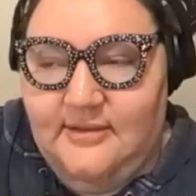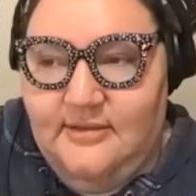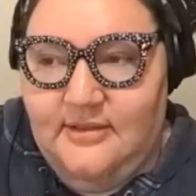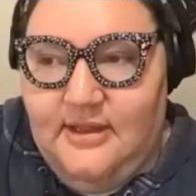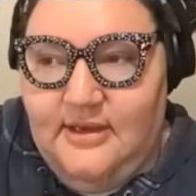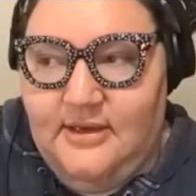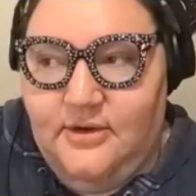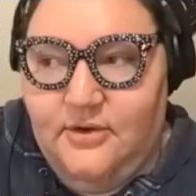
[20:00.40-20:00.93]

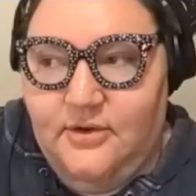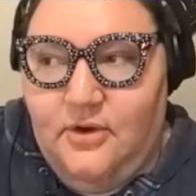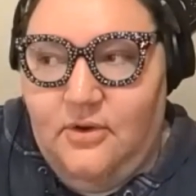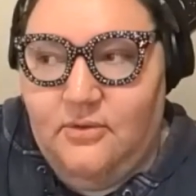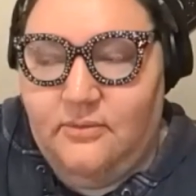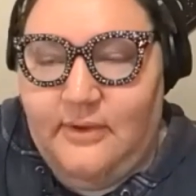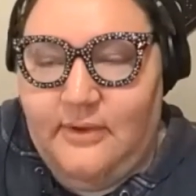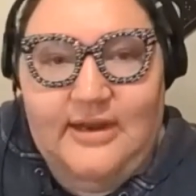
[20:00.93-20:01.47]
that you're
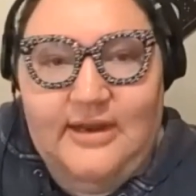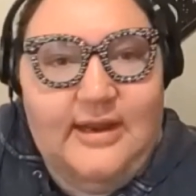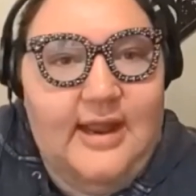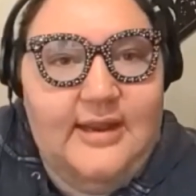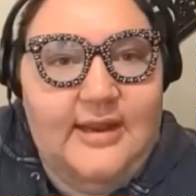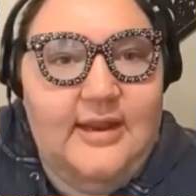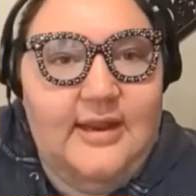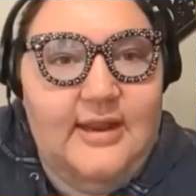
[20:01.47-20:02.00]
already
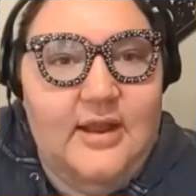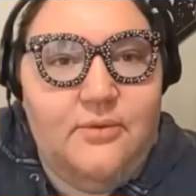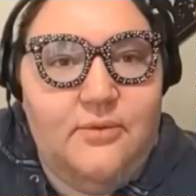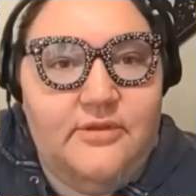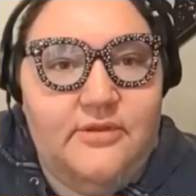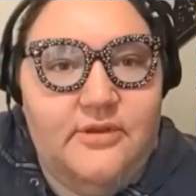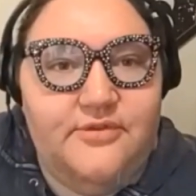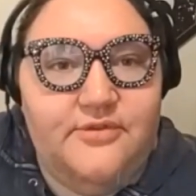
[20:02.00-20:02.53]
hanging out
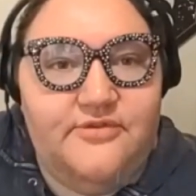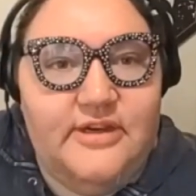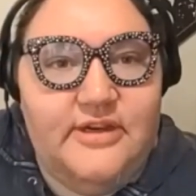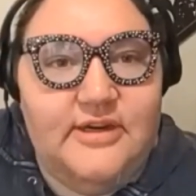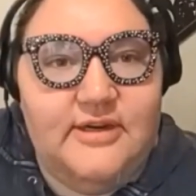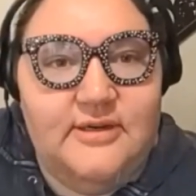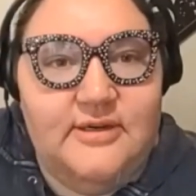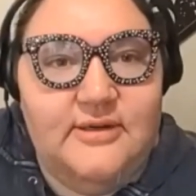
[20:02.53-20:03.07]
with your
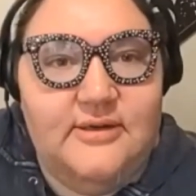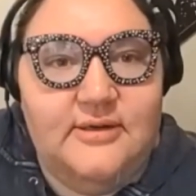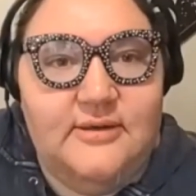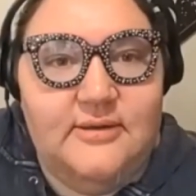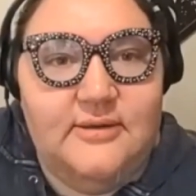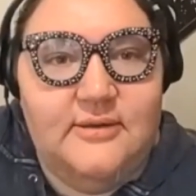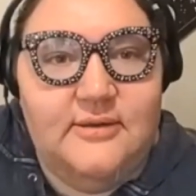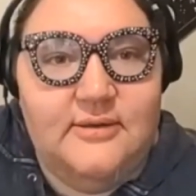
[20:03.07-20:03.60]
fear.
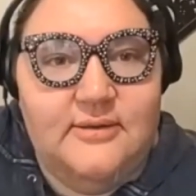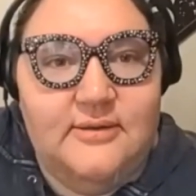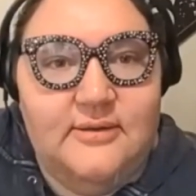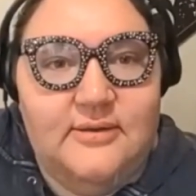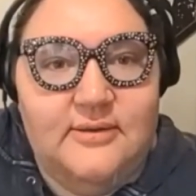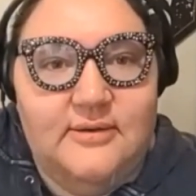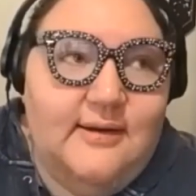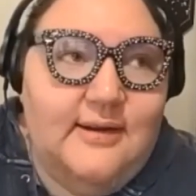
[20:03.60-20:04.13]

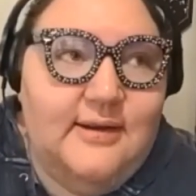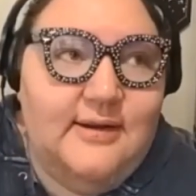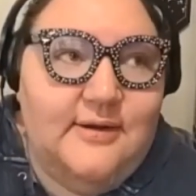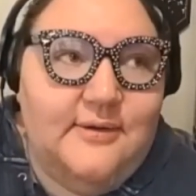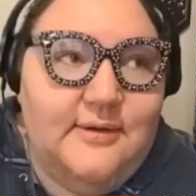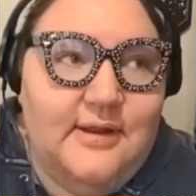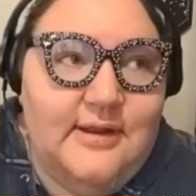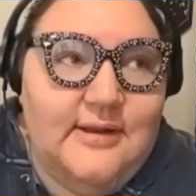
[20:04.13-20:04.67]
you
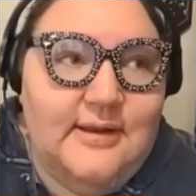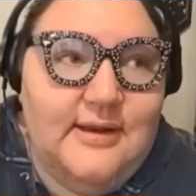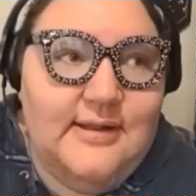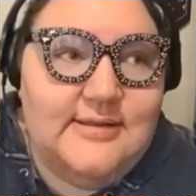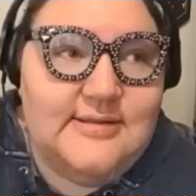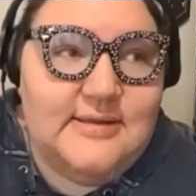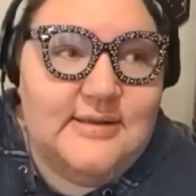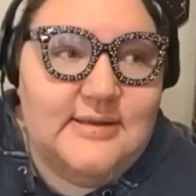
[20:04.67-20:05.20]
know,
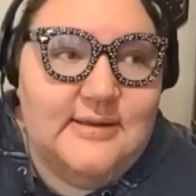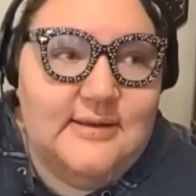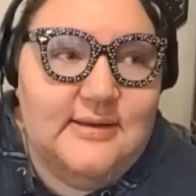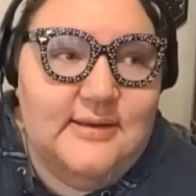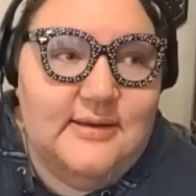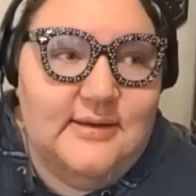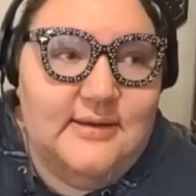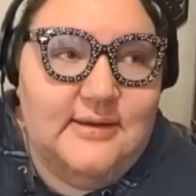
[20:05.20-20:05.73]

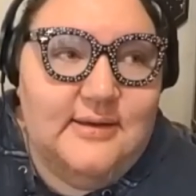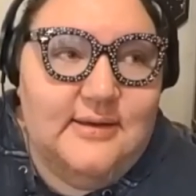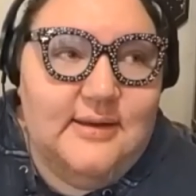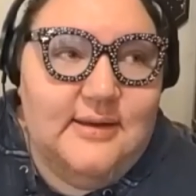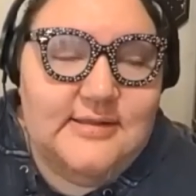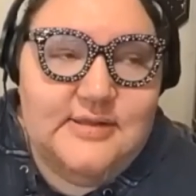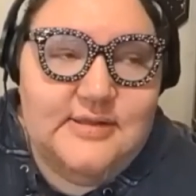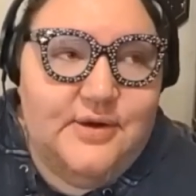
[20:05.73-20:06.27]

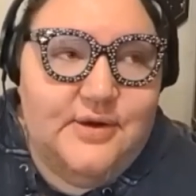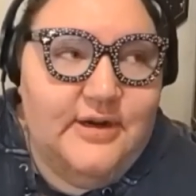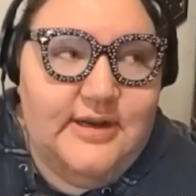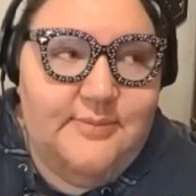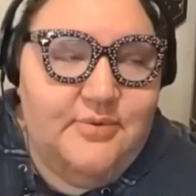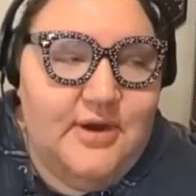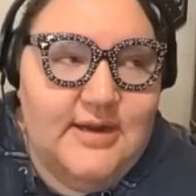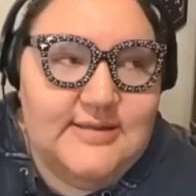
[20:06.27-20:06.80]
it's already
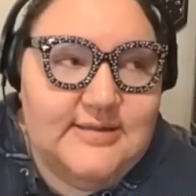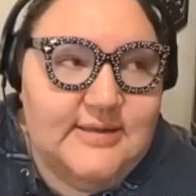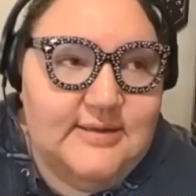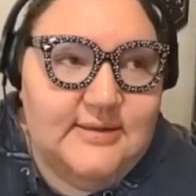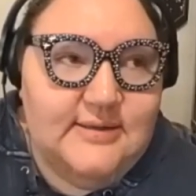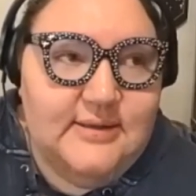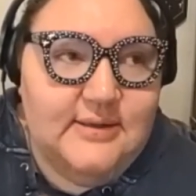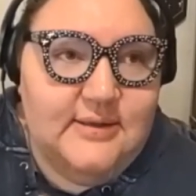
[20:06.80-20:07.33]

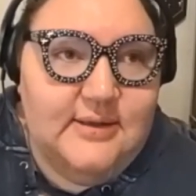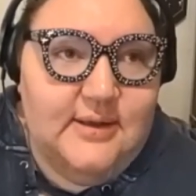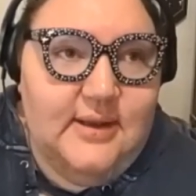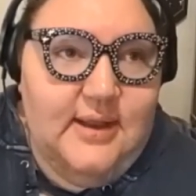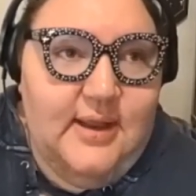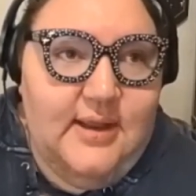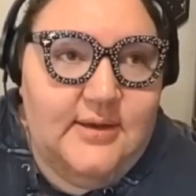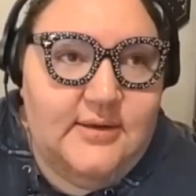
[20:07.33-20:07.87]
present,
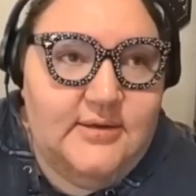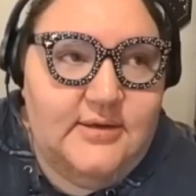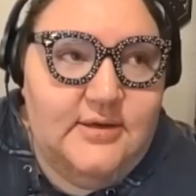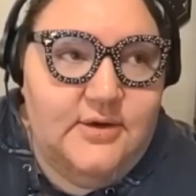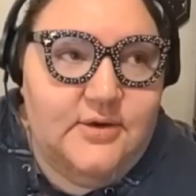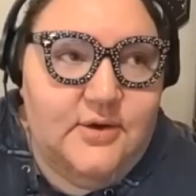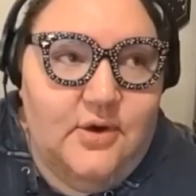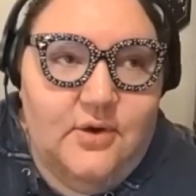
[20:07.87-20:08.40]
and
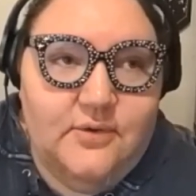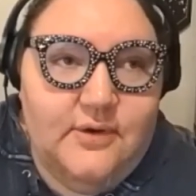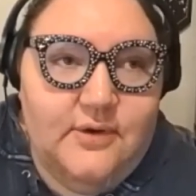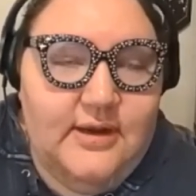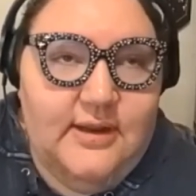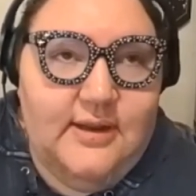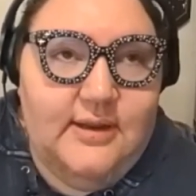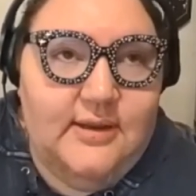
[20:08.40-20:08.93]
you're
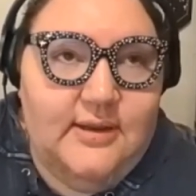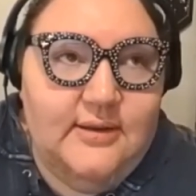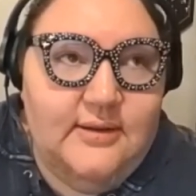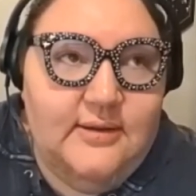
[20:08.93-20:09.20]
already